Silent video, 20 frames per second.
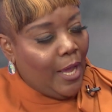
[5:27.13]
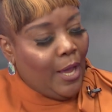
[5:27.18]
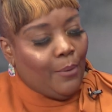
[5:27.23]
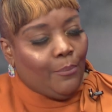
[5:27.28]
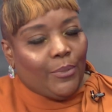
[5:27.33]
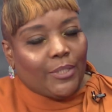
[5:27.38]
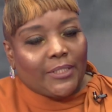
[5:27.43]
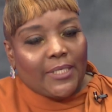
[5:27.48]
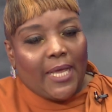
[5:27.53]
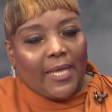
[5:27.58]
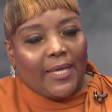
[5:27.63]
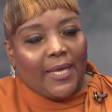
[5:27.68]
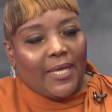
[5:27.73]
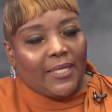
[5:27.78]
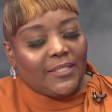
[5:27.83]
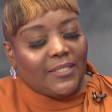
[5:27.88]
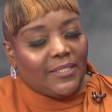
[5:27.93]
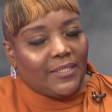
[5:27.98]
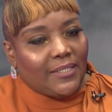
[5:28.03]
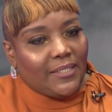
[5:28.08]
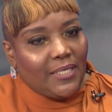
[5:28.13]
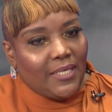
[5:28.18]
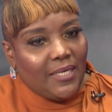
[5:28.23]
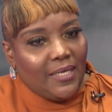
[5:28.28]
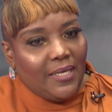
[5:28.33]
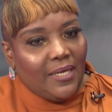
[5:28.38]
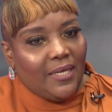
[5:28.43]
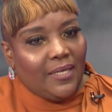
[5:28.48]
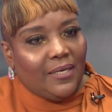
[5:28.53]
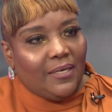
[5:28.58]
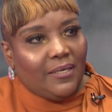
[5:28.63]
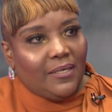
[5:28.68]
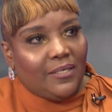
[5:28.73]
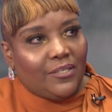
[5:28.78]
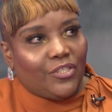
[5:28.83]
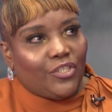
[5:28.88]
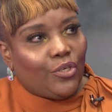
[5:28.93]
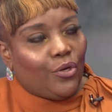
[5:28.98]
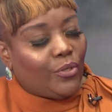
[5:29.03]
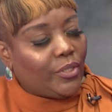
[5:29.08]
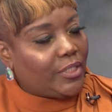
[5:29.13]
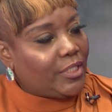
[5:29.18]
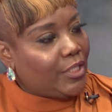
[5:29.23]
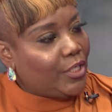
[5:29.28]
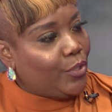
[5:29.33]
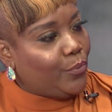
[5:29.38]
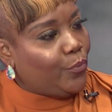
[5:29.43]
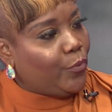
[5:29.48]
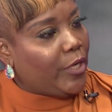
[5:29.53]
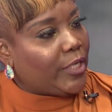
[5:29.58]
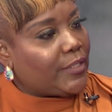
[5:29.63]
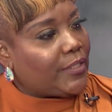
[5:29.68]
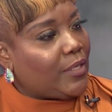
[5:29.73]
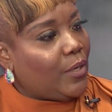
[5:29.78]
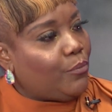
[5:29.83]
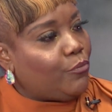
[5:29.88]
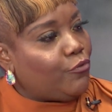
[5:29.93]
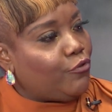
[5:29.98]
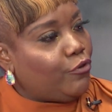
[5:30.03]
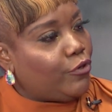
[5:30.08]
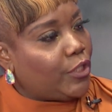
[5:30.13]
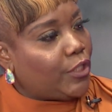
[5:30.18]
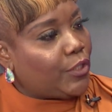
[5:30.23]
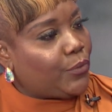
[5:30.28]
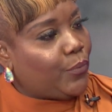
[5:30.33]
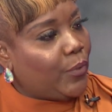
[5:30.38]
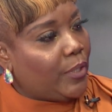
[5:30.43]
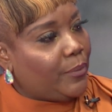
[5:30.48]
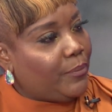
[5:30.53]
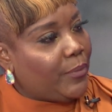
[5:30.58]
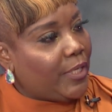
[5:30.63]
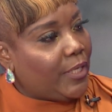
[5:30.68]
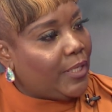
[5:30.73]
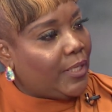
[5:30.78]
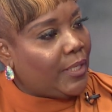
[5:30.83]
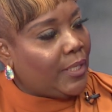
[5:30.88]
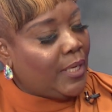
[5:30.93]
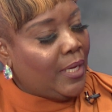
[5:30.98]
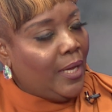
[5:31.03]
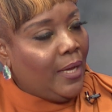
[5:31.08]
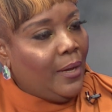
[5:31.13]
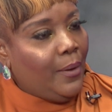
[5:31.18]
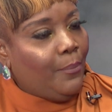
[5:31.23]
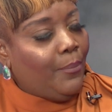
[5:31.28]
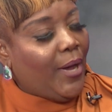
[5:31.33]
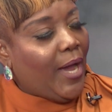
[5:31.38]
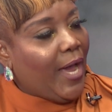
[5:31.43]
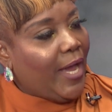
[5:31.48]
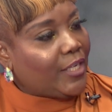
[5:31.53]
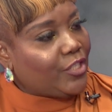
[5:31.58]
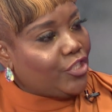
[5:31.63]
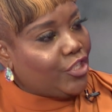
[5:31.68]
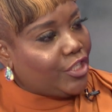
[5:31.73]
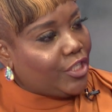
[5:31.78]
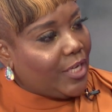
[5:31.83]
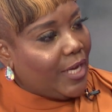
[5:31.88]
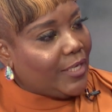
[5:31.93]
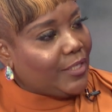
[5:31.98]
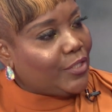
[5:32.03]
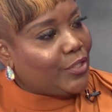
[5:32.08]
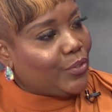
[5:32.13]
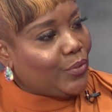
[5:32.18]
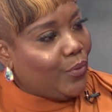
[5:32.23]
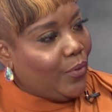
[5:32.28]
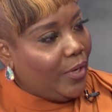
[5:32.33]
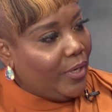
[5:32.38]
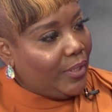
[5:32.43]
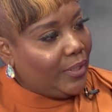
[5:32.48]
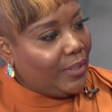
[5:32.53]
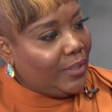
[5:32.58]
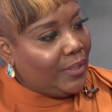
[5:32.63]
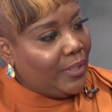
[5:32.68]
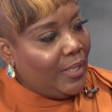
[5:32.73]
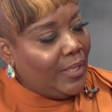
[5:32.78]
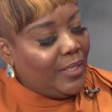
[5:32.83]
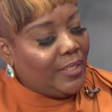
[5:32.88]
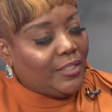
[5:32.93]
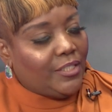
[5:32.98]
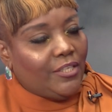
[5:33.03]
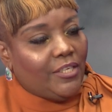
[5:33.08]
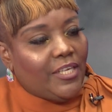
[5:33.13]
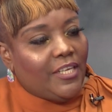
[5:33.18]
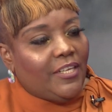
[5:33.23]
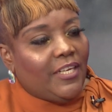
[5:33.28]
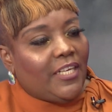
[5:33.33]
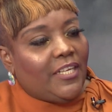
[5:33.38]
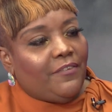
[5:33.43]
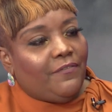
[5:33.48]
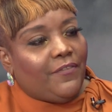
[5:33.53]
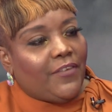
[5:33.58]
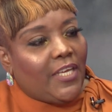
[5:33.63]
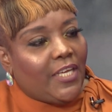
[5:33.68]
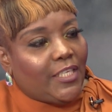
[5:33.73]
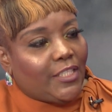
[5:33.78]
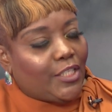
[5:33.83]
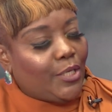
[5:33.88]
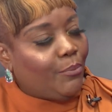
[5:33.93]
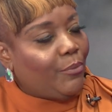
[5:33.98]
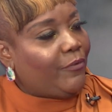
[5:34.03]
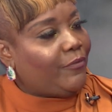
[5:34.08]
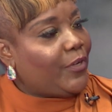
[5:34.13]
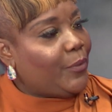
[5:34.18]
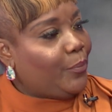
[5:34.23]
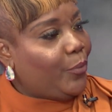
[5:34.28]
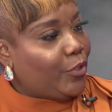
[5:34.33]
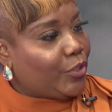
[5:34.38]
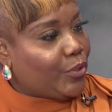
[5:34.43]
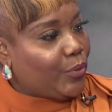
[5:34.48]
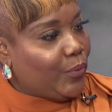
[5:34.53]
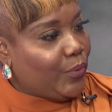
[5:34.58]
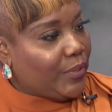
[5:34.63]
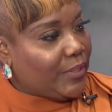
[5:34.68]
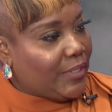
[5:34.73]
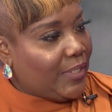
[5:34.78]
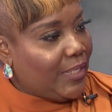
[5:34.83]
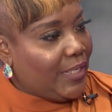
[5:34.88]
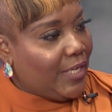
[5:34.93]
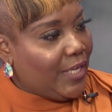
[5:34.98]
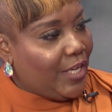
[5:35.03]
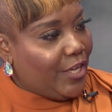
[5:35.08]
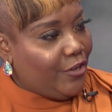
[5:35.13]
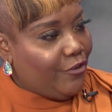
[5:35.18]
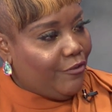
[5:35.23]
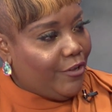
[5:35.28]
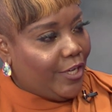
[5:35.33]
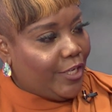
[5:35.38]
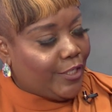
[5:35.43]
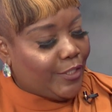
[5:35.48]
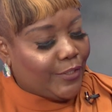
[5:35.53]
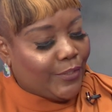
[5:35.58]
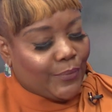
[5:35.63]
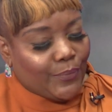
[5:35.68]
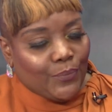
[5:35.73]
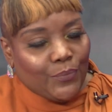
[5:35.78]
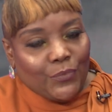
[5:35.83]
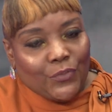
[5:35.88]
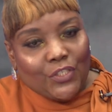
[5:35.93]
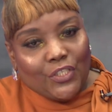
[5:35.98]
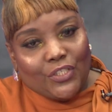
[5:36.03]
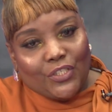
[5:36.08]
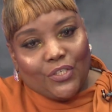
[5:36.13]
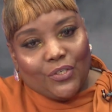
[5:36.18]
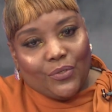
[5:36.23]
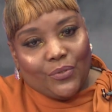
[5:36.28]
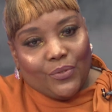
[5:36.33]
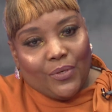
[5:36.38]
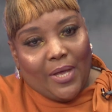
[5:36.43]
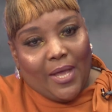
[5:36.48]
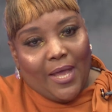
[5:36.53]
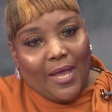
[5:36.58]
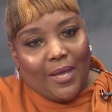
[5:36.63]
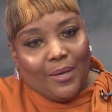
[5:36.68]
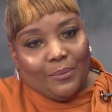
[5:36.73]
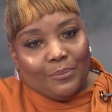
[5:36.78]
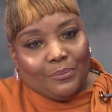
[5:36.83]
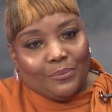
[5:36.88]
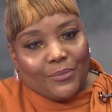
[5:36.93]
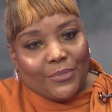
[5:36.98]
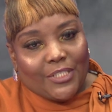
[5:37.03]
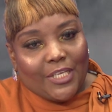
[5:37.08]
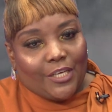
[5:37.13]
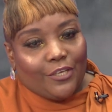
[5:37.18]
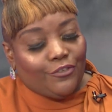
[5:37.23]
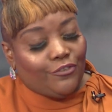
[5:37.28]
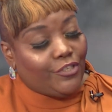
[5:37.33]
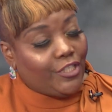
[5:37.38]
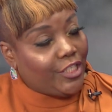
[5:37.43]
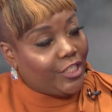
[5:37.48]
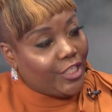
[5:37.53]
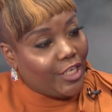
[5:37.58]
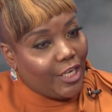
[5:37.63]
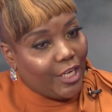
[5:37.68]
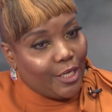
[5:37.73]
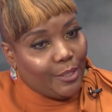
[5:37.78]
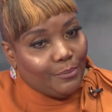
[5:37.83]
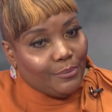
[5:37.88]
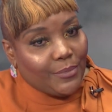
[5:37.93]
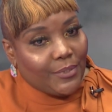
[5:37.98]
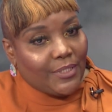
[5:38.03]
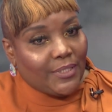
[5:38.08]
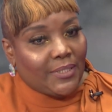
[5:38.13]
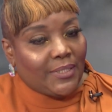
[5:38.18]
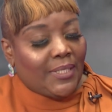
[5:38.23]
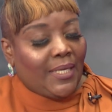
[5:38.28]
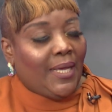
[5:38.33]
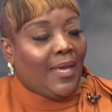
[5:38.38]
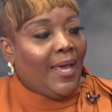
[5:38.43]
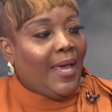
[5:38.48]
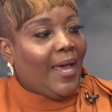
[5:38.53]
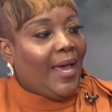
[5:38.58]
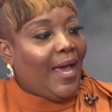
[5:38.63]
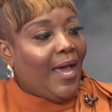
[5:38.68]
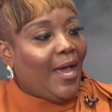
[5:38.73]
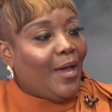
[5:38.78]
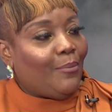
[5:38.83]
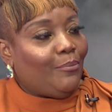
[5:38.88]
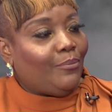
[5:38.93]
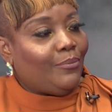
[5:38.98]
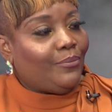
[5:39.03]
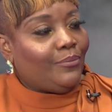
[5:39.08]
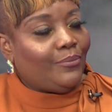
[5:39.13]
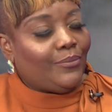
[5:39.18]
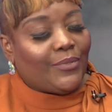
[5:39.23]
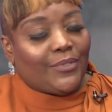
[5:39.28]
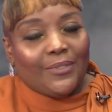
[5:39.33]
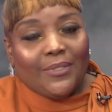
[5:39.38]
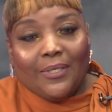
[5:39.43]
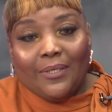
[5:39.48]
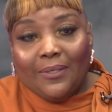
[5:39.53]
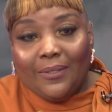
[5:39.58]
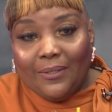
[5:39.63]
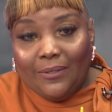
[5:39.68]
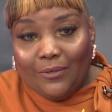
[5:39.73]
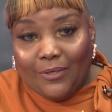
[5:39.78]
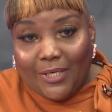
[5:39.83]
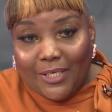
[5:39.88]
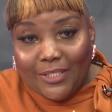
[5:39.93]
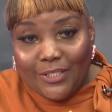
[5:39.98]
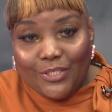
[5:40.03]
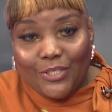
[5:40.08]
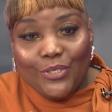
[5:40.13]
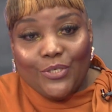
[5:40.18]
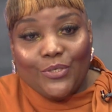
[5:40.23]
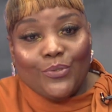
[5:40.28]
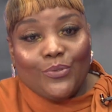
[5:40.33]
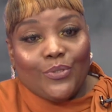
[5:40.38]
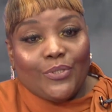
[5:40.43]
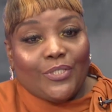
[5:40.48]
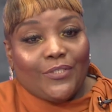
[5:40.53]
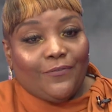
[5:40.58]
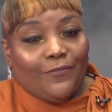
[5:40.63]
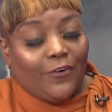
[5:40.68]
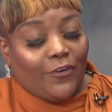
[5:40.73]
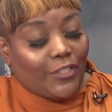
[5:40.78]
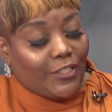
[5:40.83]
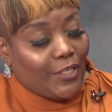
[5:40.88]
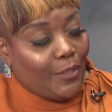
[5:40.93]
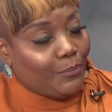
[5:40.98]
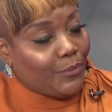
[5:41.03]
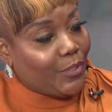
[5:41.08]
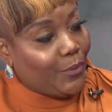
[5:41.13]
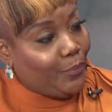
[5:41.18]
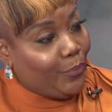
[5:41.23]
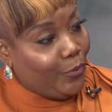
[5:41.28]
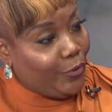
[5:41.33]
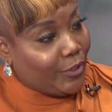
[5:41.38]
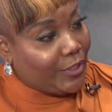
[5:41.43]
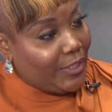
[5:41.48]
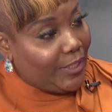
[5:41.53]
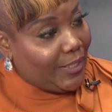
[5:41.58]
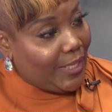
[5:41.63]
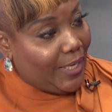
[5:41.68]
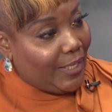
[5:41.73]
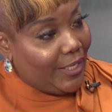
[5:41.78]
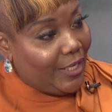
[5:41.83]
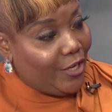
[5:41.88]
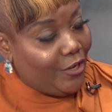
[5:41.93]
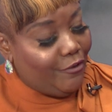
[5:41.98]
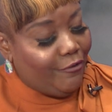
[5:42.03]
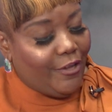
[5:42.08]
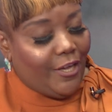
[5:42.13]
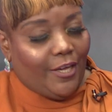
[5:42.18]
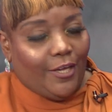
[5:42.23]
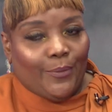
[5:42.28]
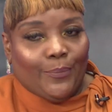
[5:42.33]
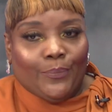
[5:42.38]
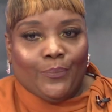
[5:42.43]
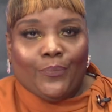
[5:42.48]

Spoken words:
But I can see in the short term where some roads will be patched and so on to alleviate some of the potholes in the areas. So Secretary James, looking to you for some support in that area.